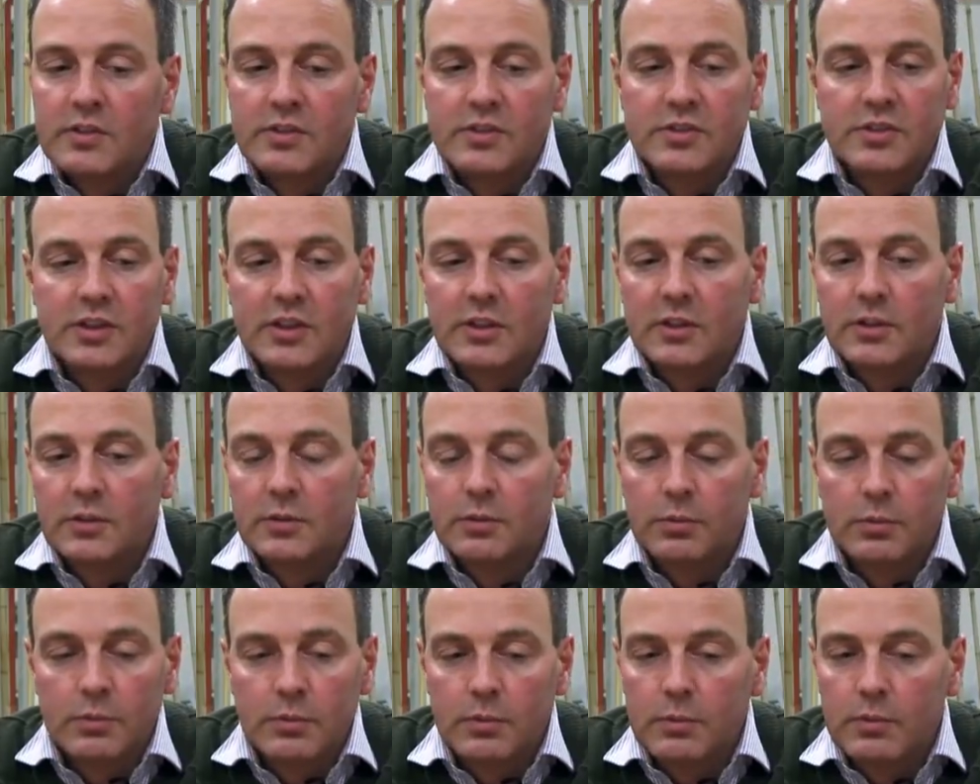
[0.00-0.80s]
So,
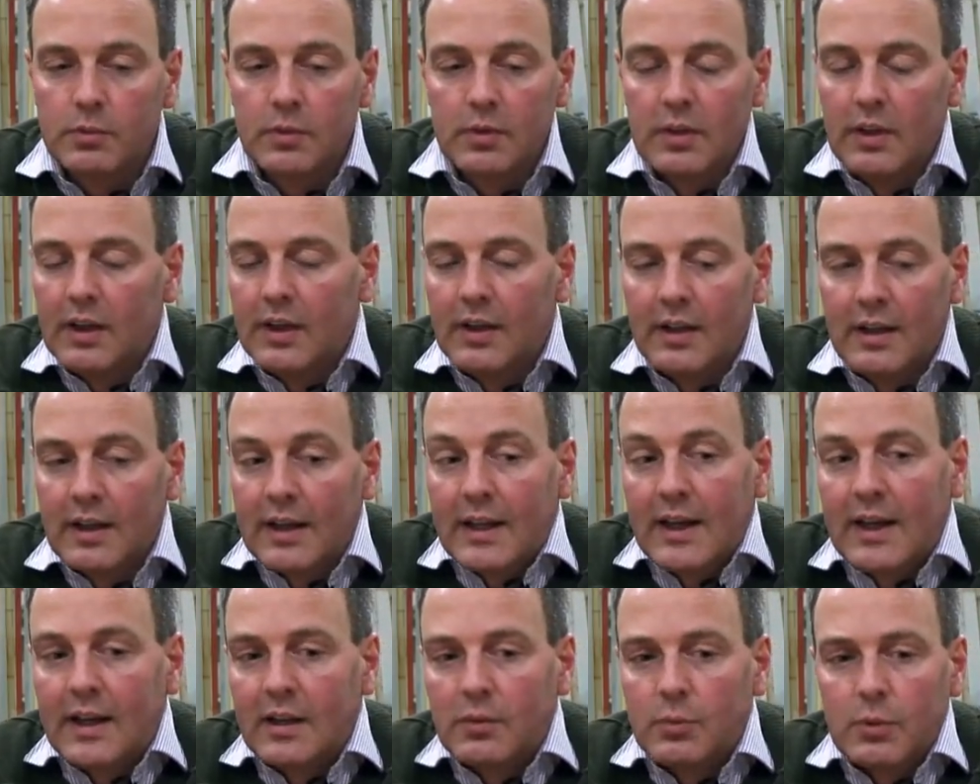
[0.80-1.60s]
and
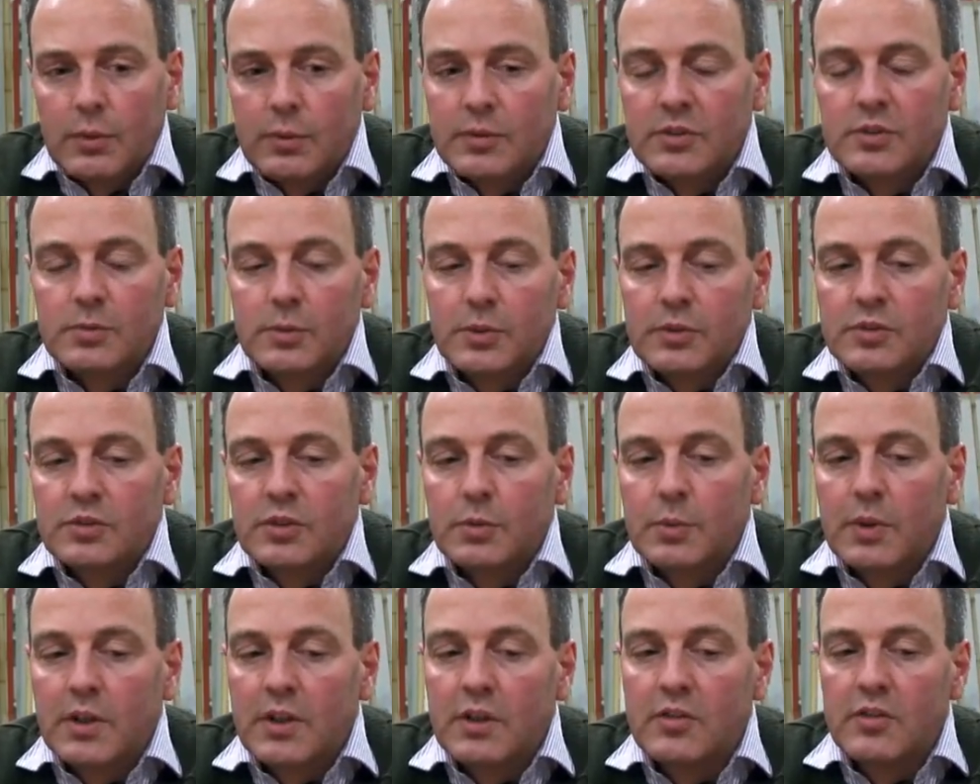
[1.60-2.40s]
again, we were small, so
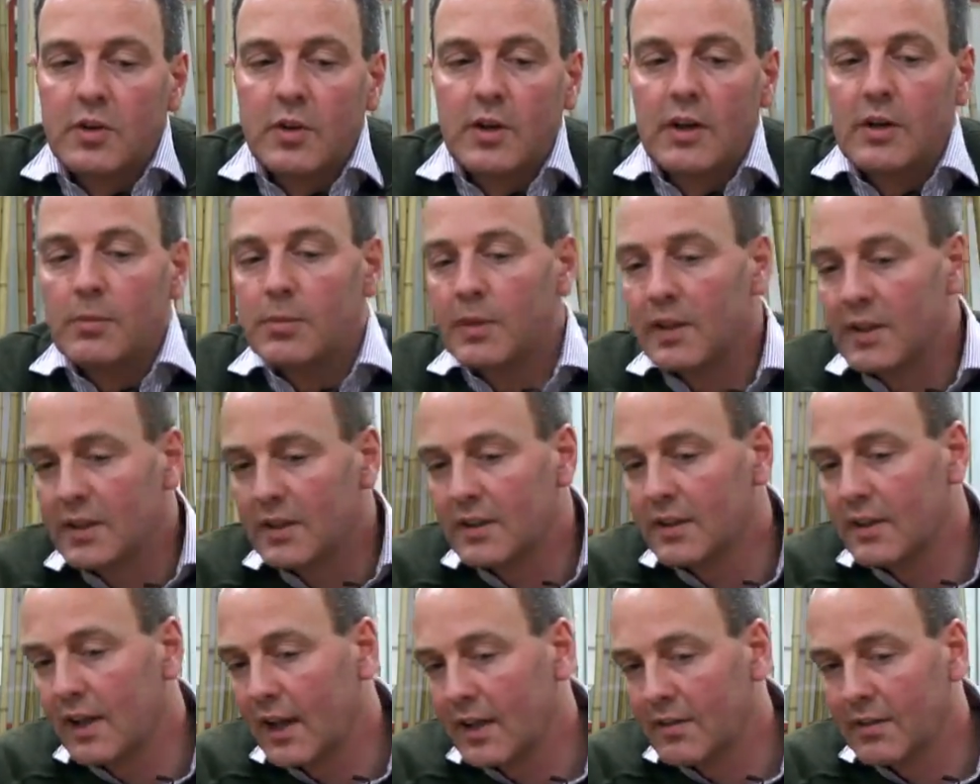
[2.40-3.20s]
we could do it, but
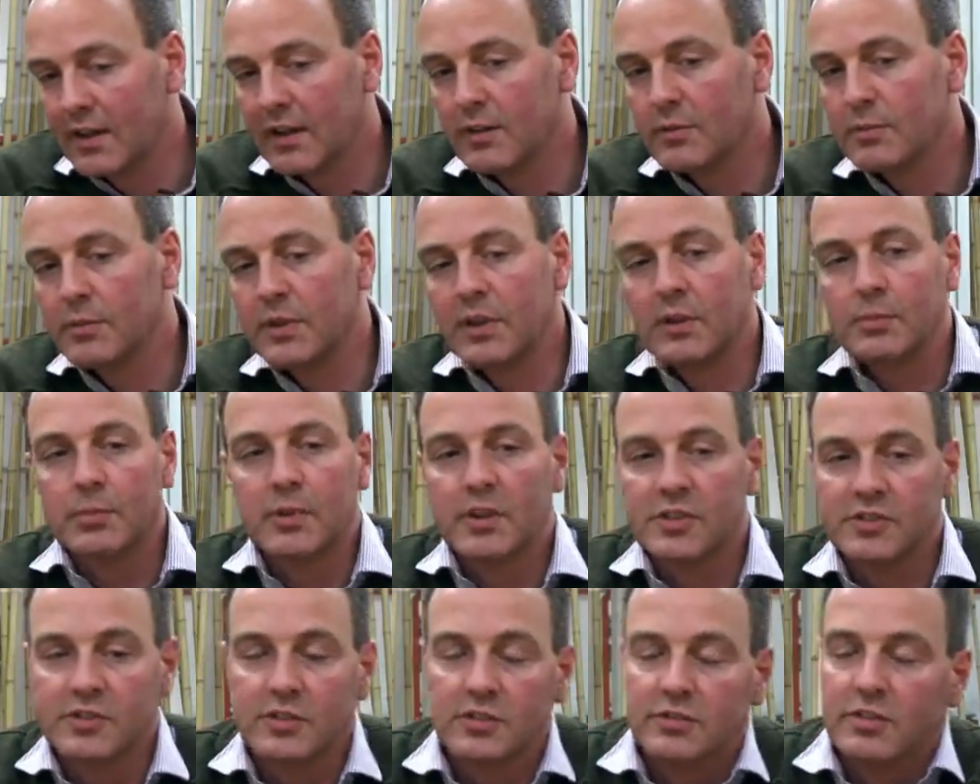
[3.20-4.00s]
gave out, you know,
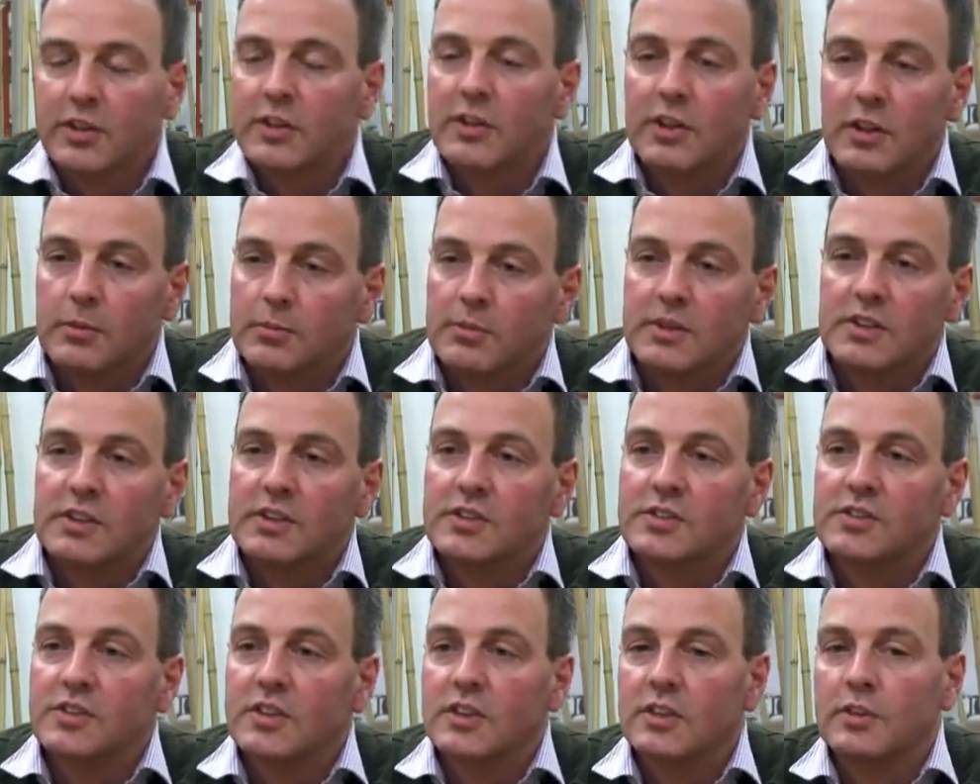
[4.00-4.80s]
personal phone
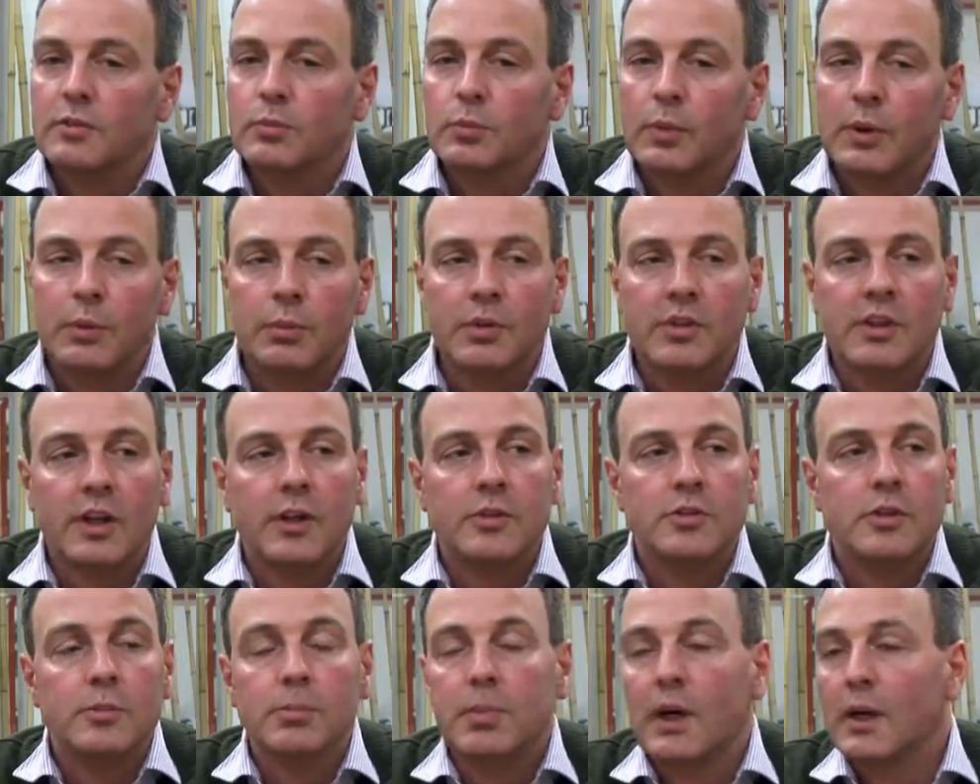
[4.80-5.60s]
numbers, and we would go
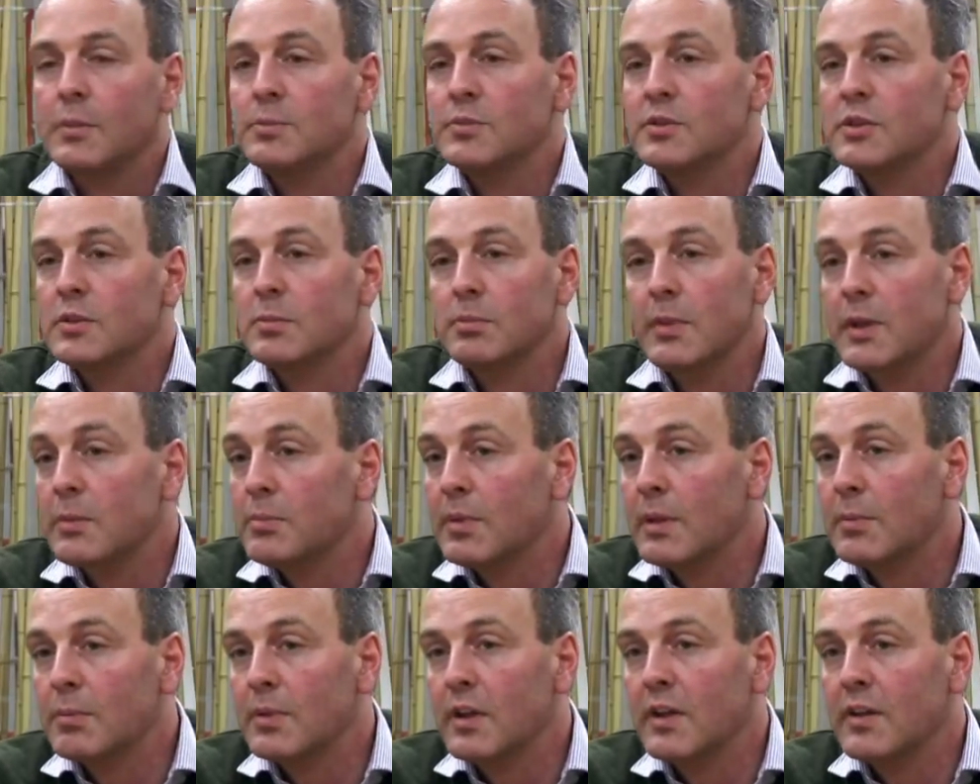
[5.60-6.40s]
to pubs and meet
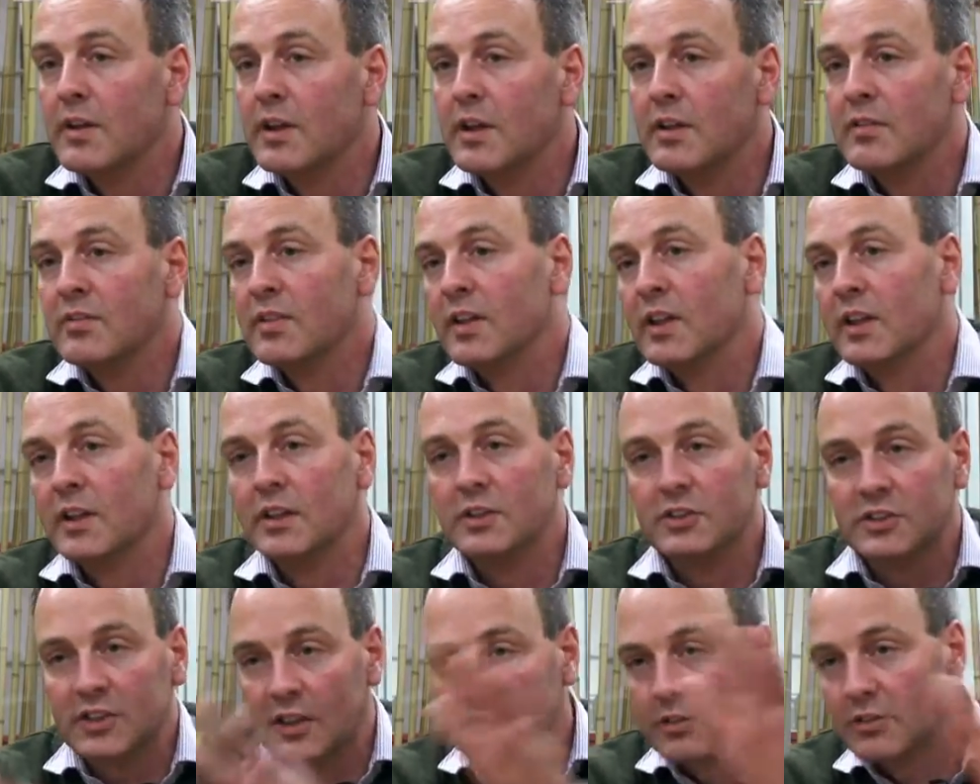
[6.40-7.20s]
people in the evening and
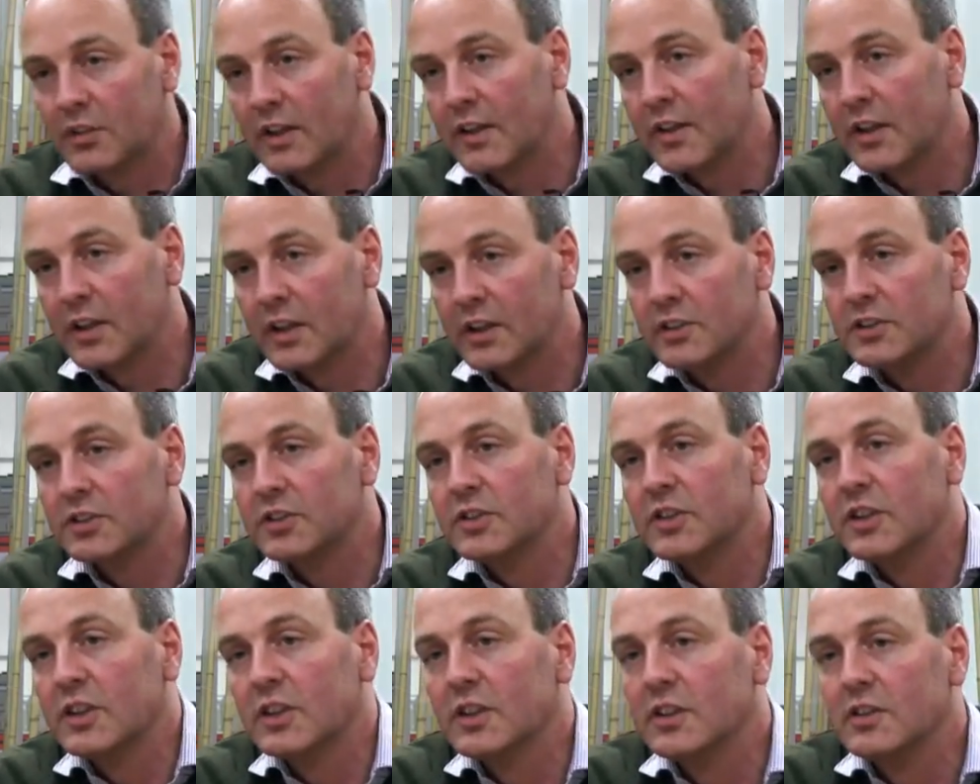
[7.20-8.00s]
travel around the
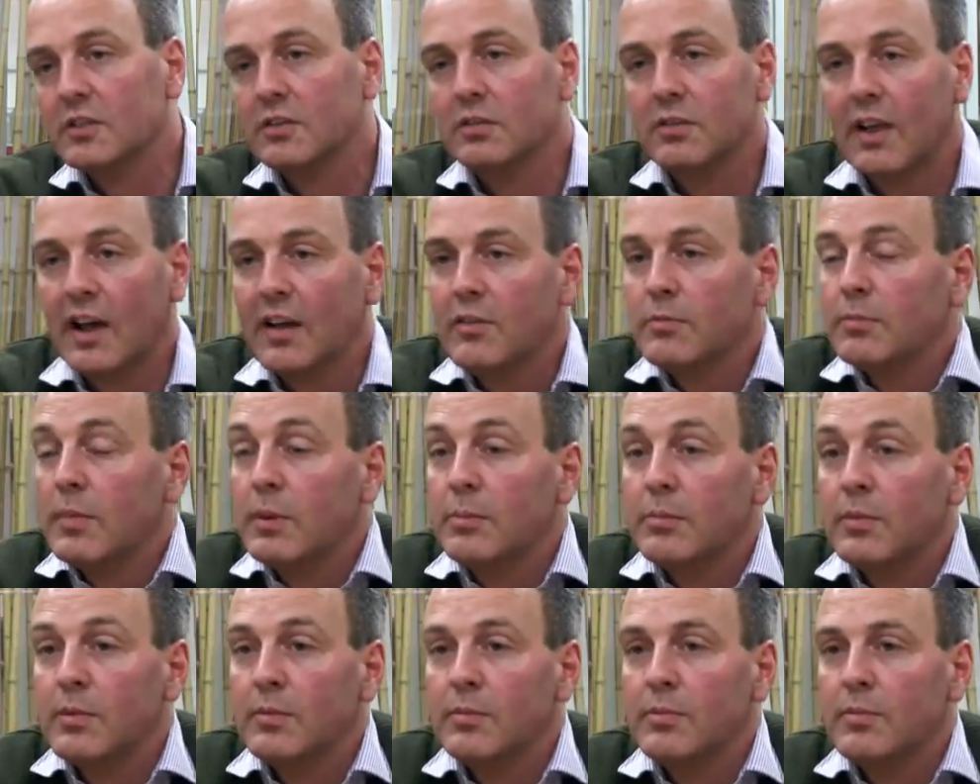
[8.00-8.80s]
country and have
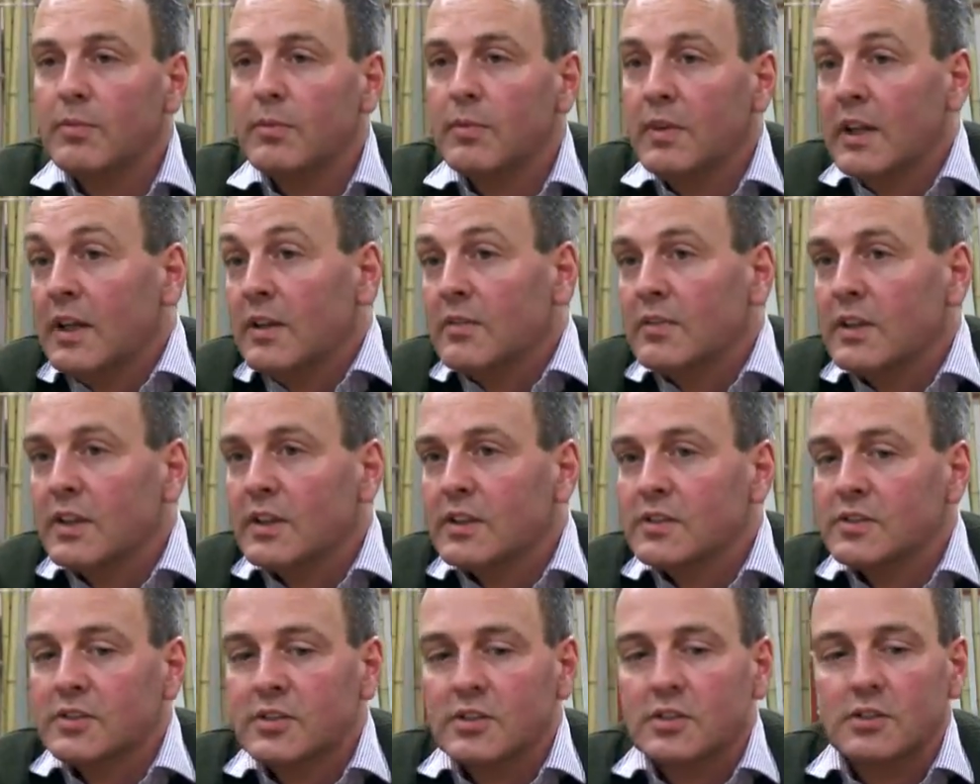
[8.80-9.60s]
member
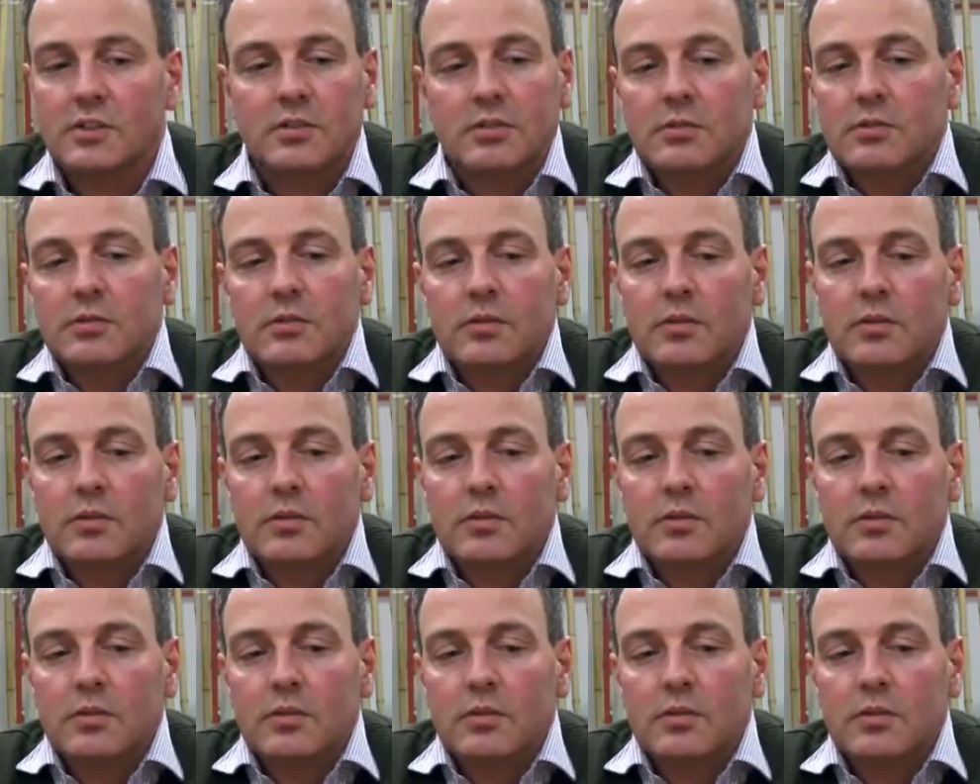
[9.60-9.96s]
evenings, and,